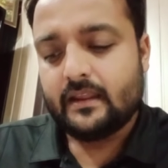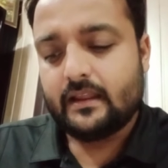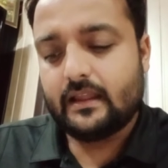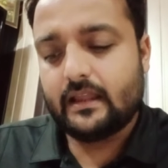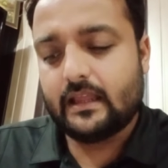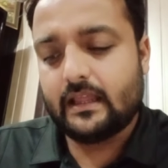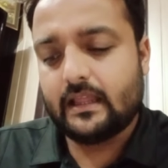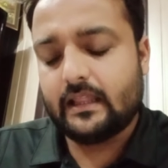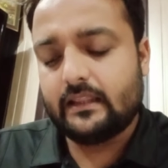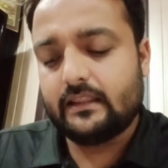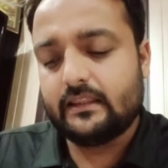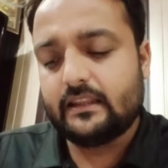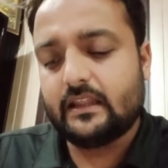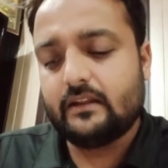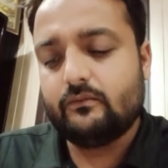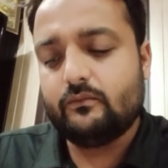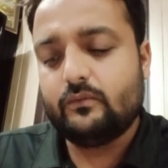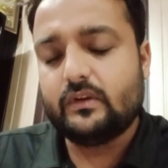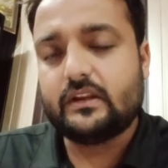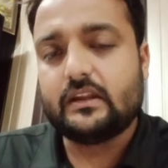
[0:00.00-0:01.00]
And
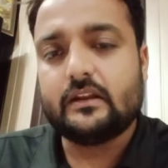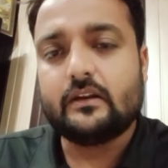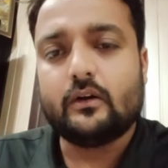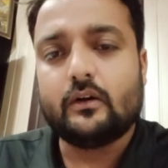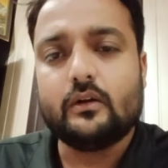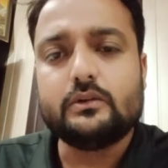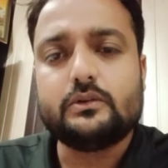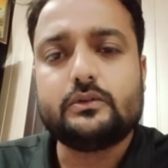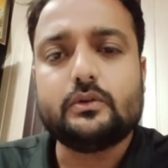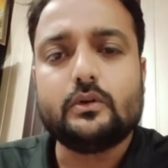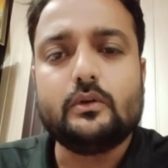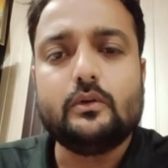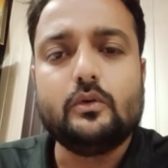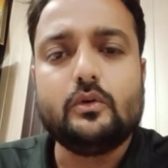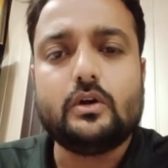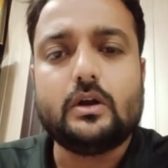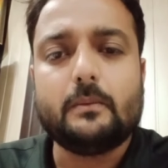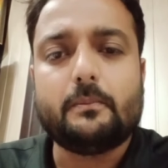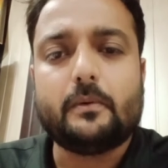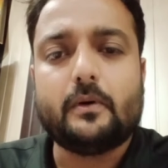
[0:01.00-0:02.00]
then we can also
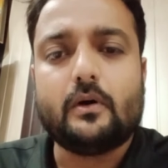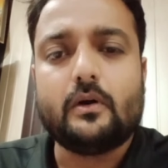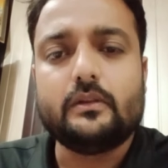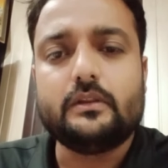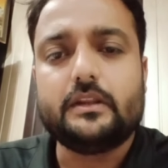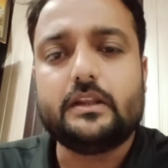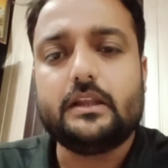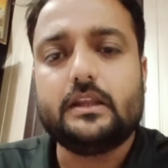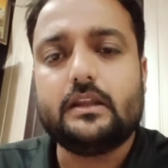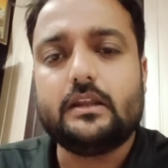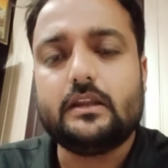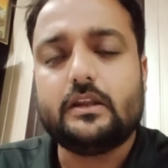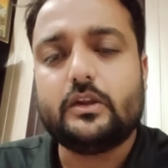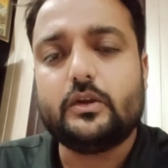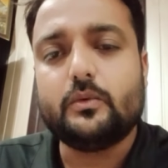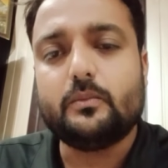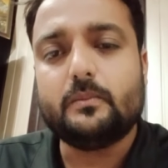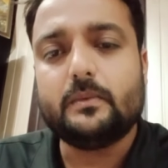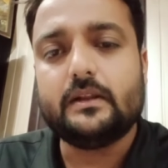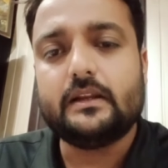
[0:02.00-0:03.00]
look upon the
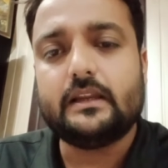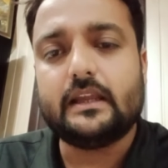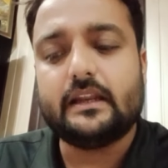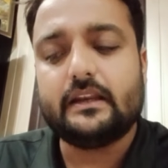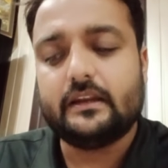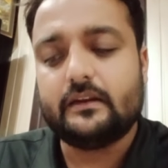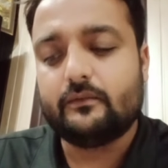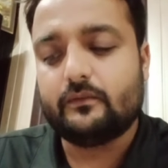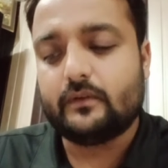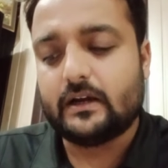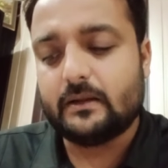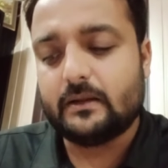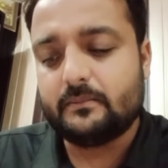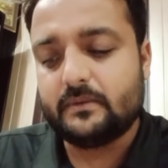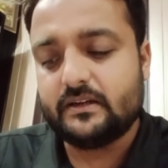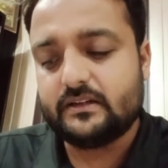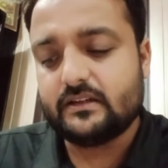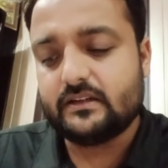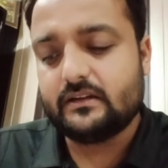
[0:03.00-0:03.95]
human and environmental